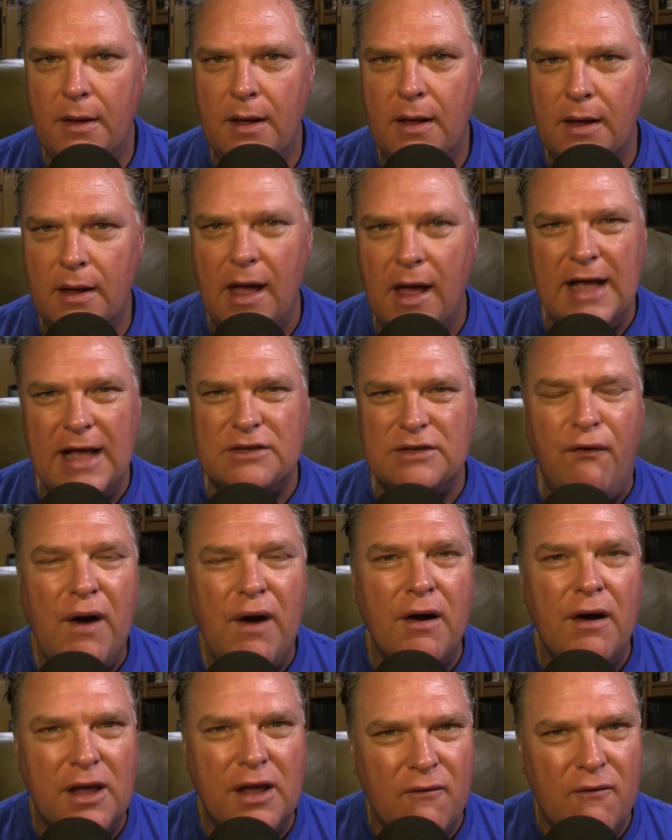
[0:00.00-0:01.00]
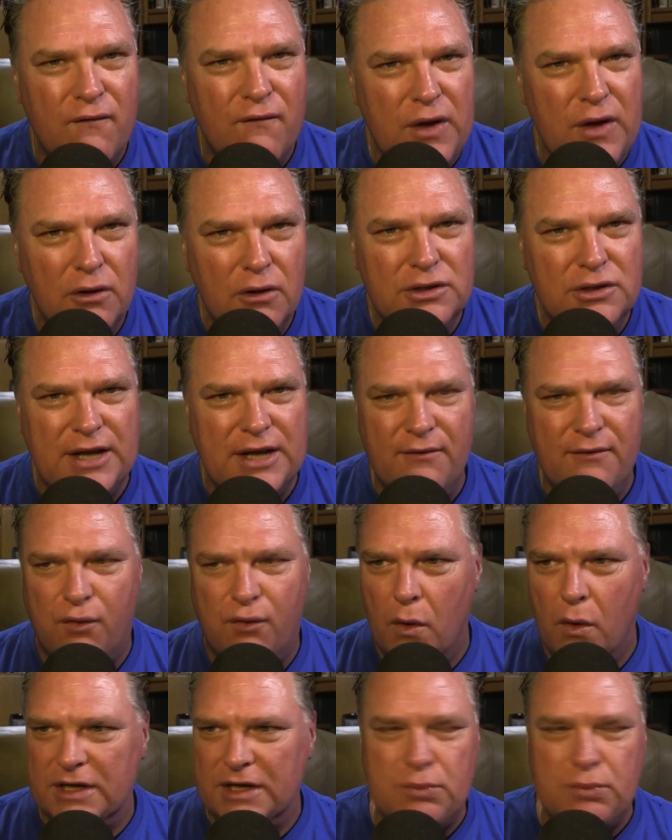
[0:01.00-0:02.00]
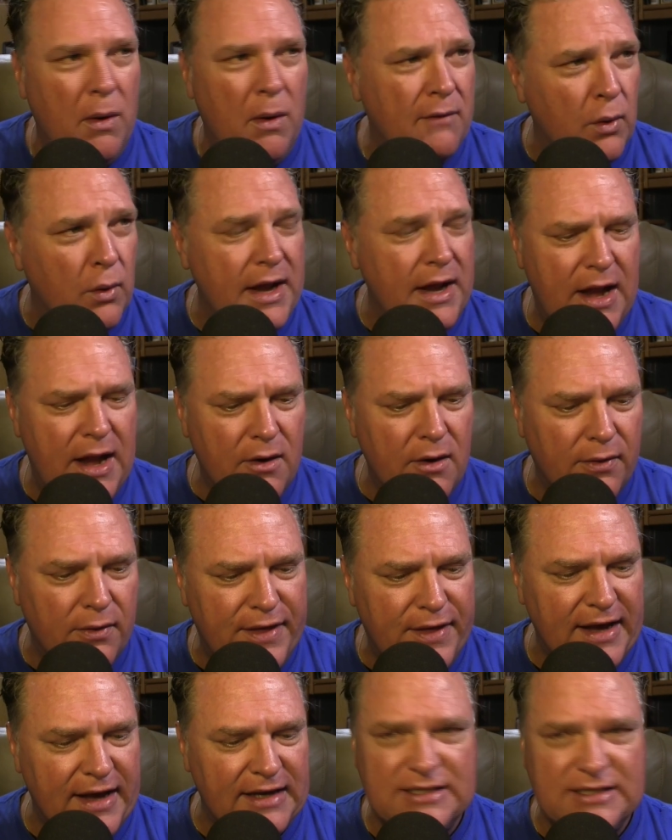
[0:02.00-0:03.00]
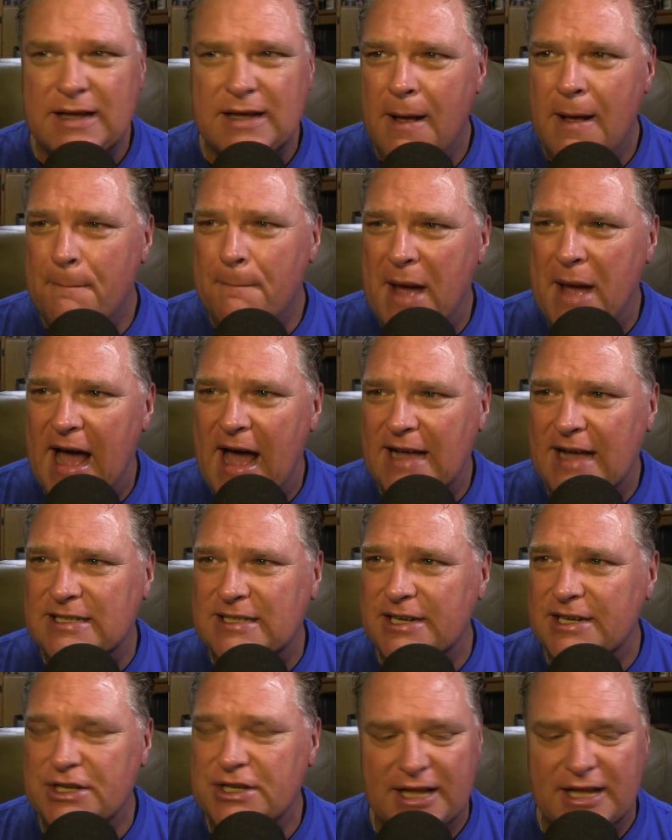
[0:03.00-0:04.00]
It's very confusing for us whenever we hear this passage that